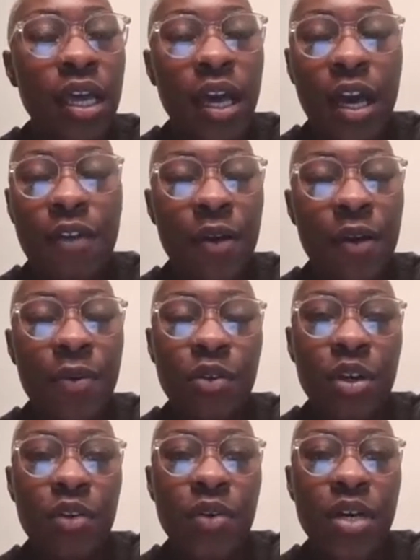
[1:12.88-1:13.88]
I forgot what the
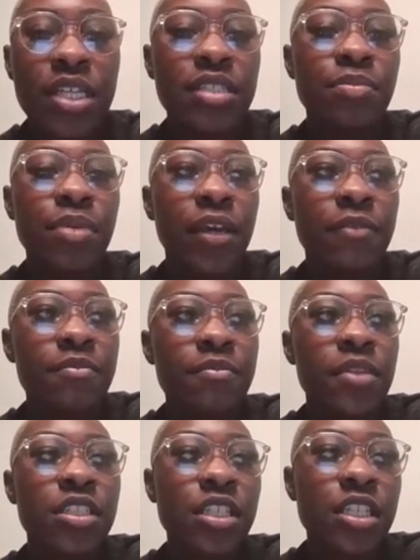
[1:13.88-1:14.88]
word was, but
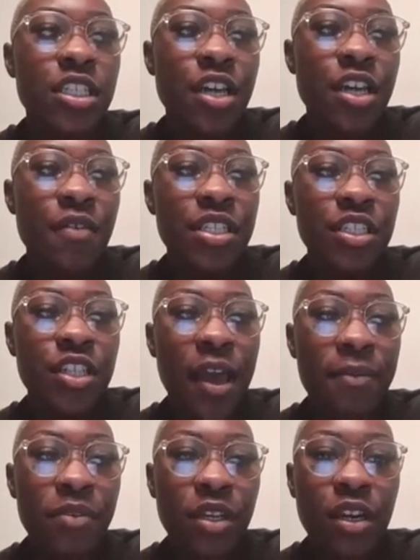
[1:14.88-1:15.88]
she each gave us a
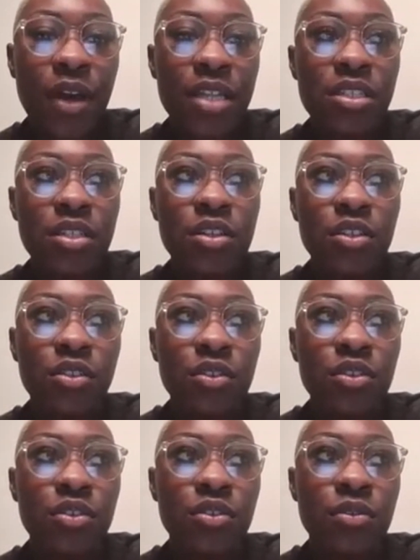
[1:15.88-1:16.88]
chapter, and we had to look
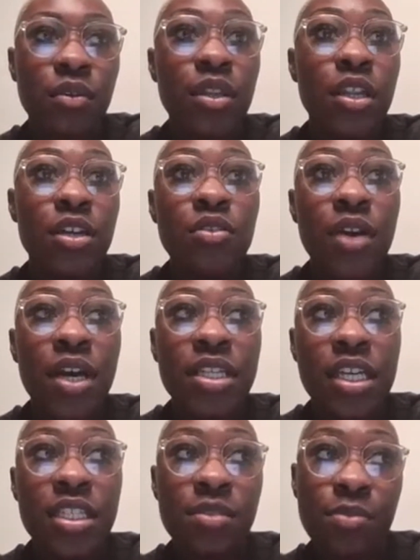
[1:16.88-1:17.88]
through our
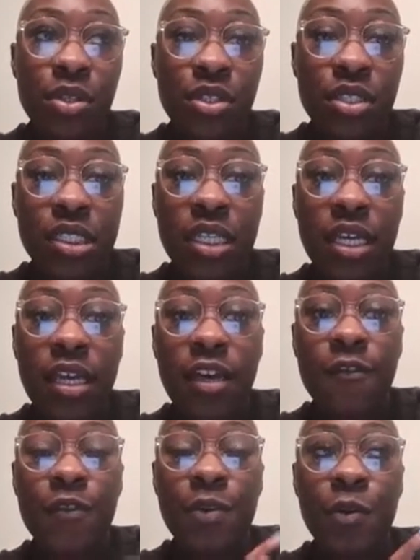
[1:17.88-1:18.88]
textbooks
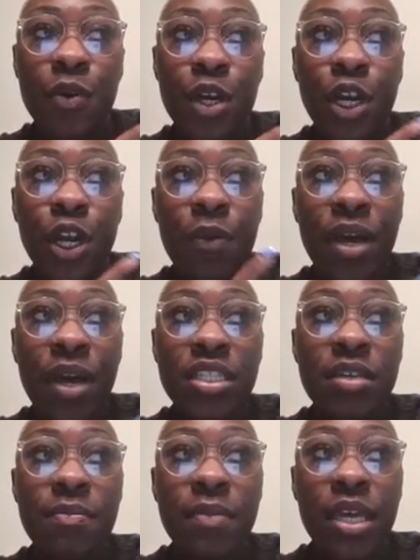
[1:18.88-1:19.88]
from a word, and we had
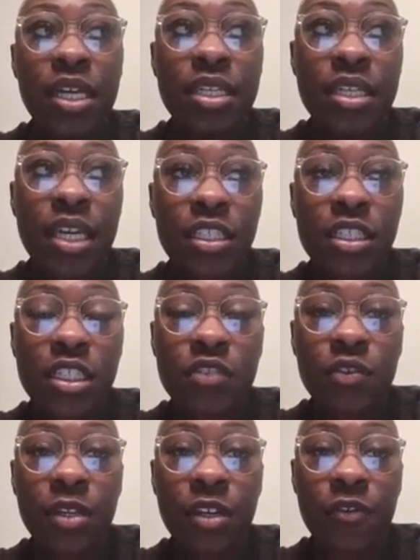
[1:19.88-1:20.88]
to make connections
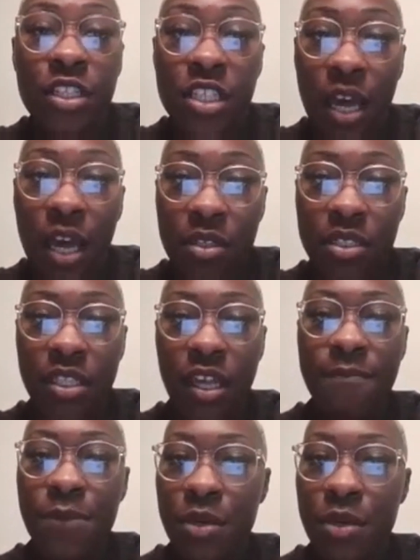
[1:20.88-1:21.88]
from different chapters
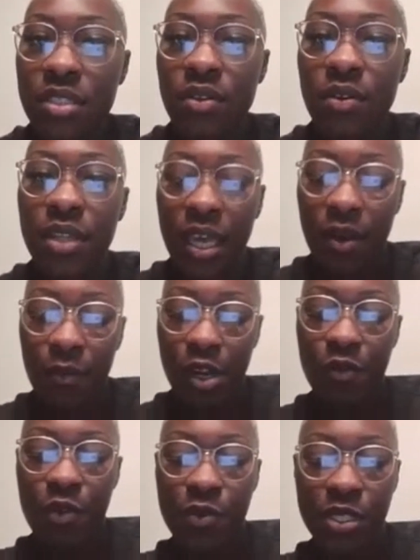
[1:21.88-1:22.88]
that focus on that
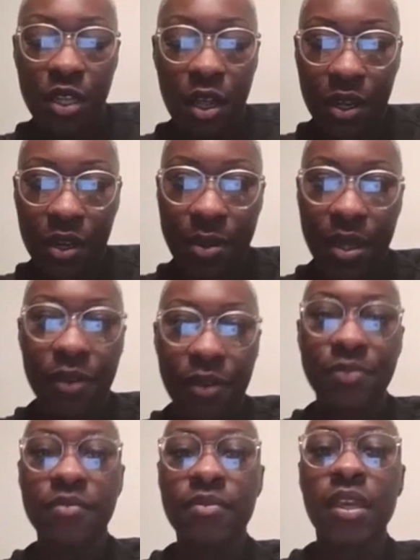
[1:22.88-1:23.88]
word we was talking about.
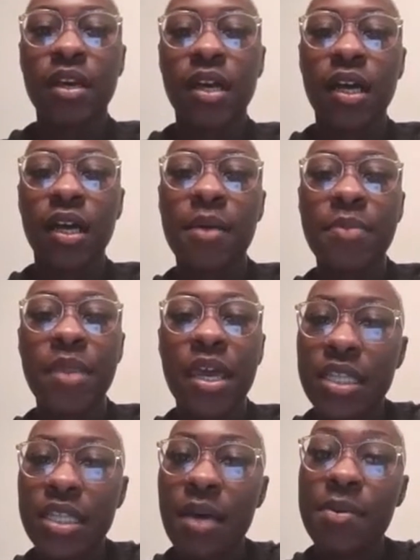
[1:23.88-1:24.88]
That
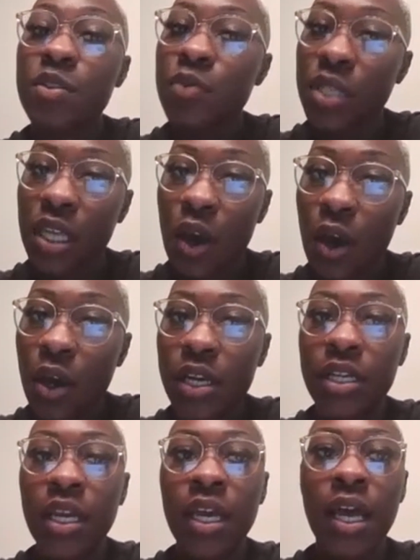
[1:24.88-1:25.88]
assignment was really
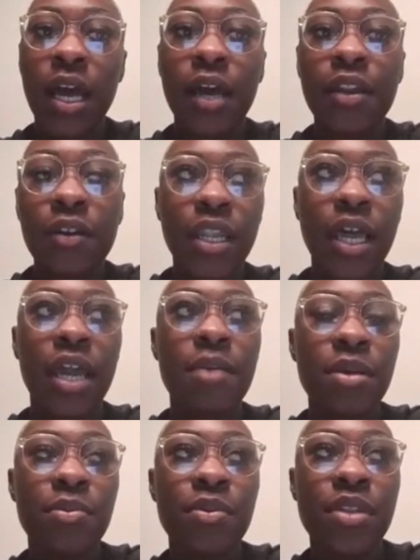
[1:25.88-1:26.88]
hard. I know a lot of
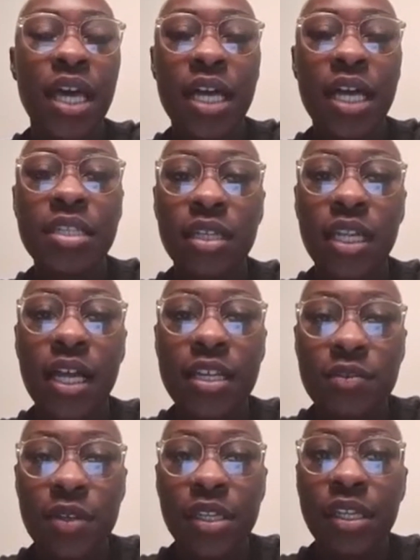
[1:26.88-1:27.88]
people that I took the
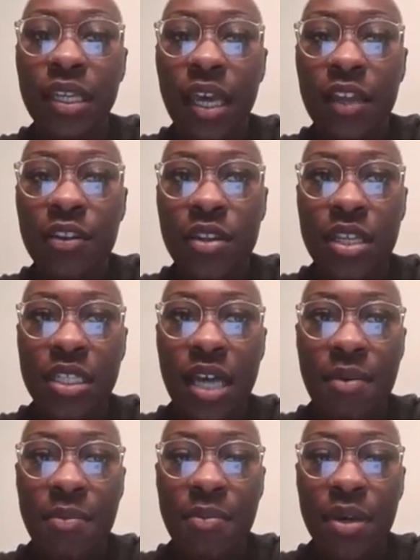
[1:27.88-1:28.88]
class with did not do the
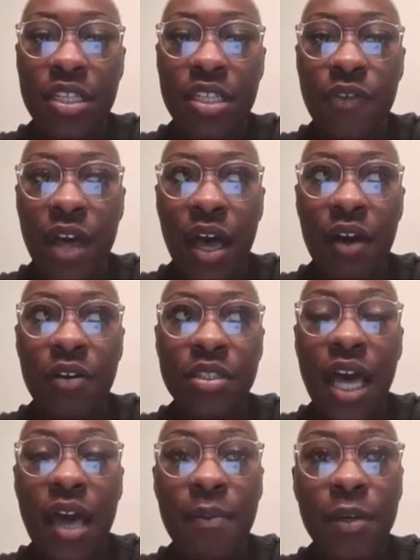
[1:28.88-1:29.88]
assignment because of how
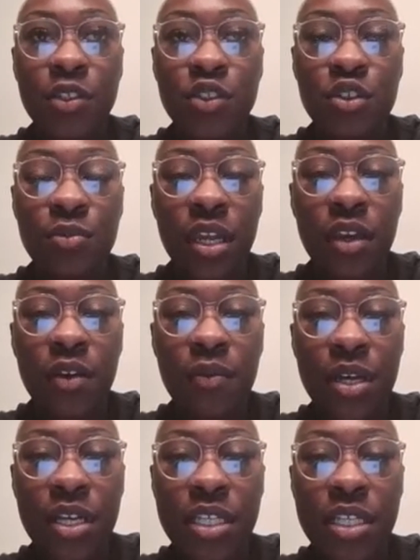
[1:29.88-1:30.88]
time consuming it
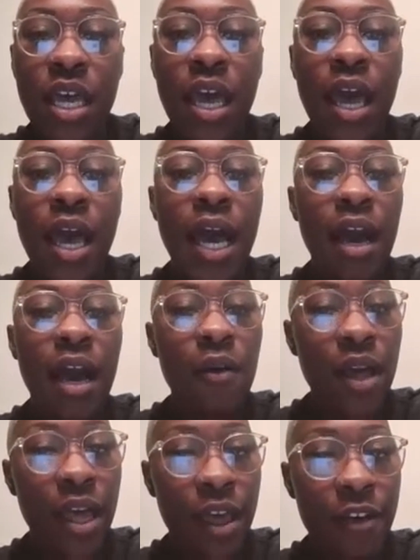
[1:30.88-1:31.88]
was.
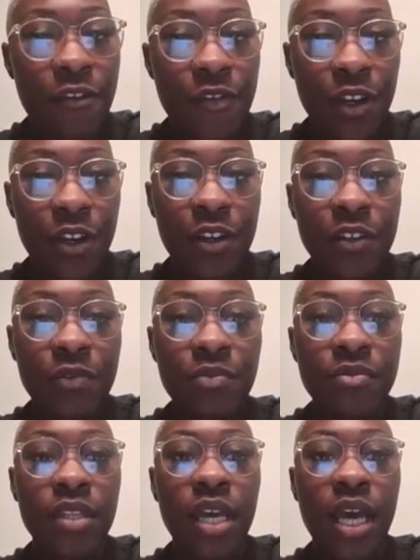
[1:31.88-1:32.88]
However,
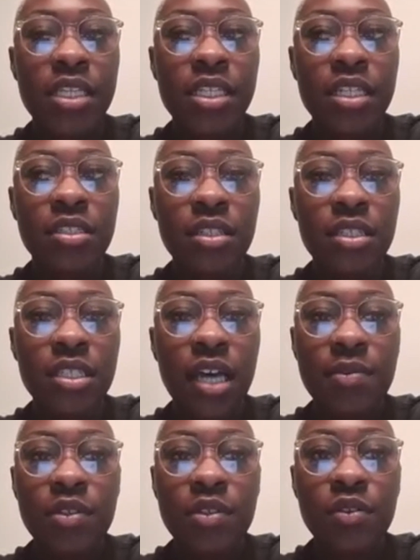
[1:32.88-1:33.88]
as I took the
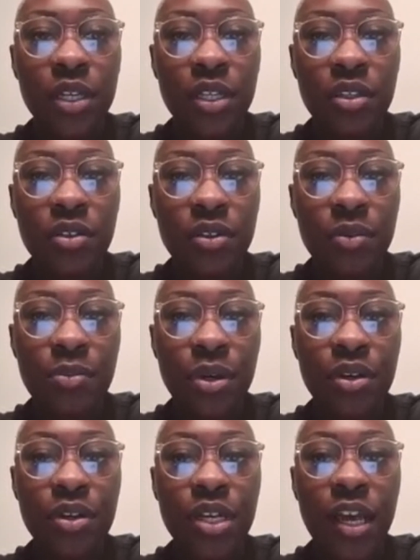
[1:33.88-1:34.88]
time to read through the
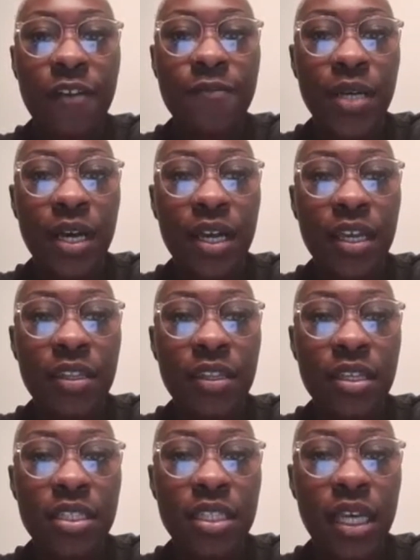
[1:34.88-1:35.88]
book and find
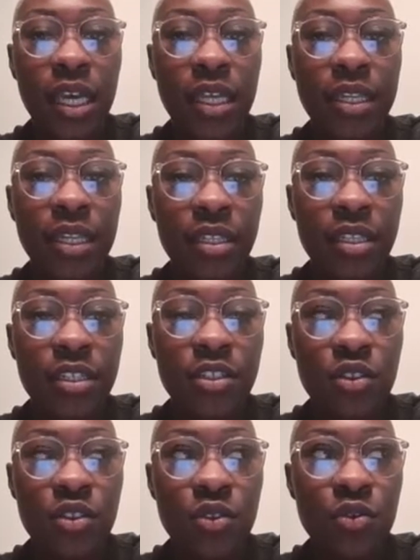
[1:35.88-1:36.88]
things that connected
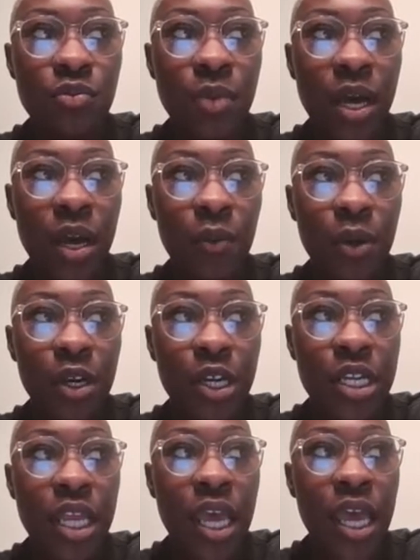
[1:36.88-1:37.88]
to my word,